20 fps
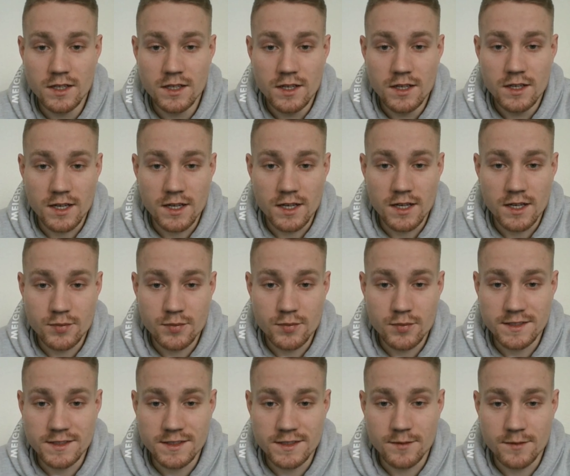and
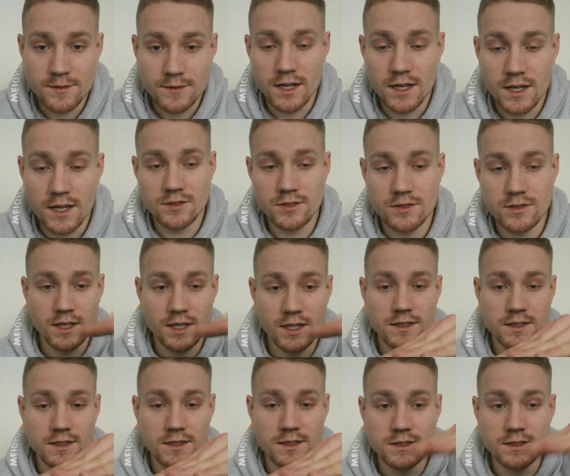pressing them down to get
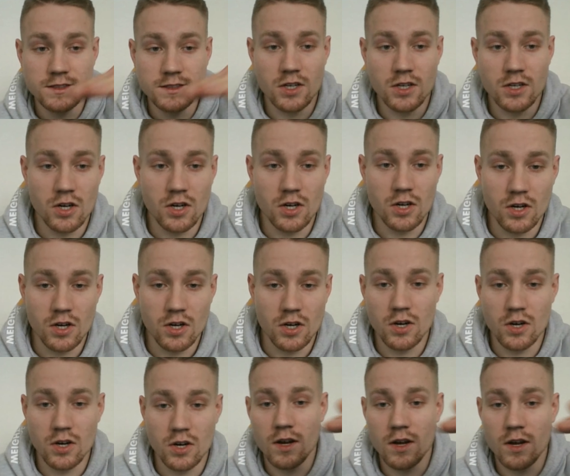these
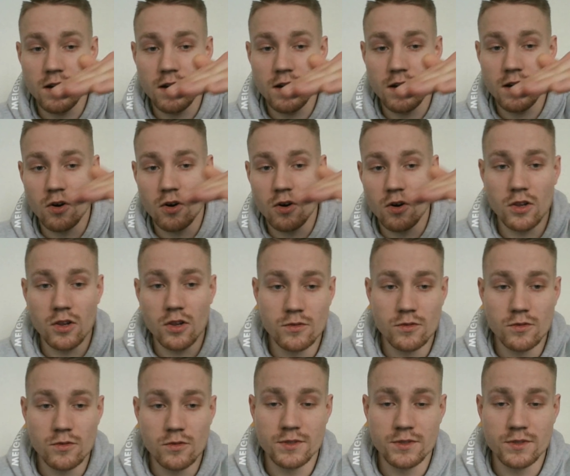hollow
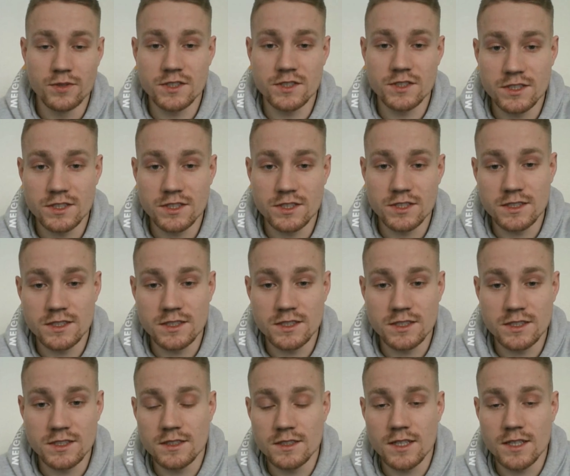position in
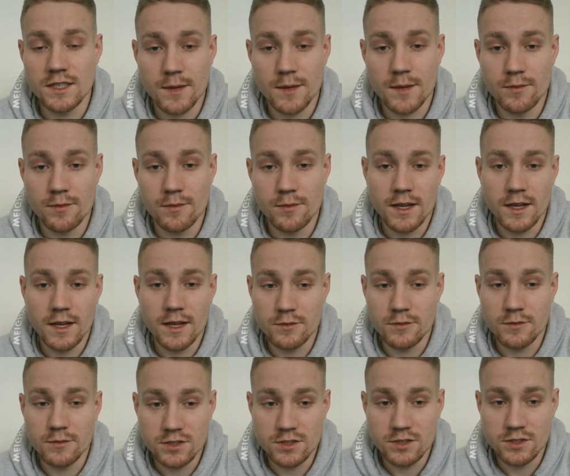the upper back,
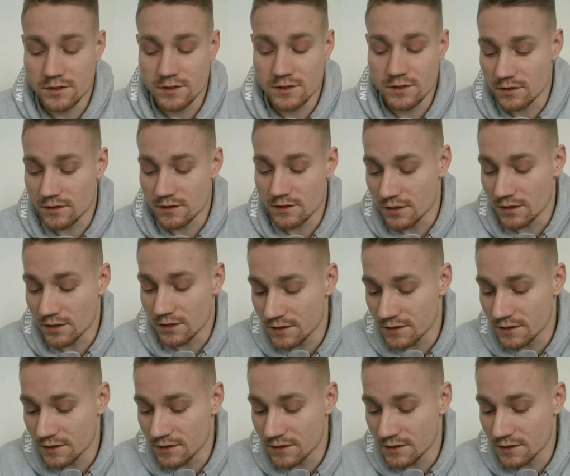which just looks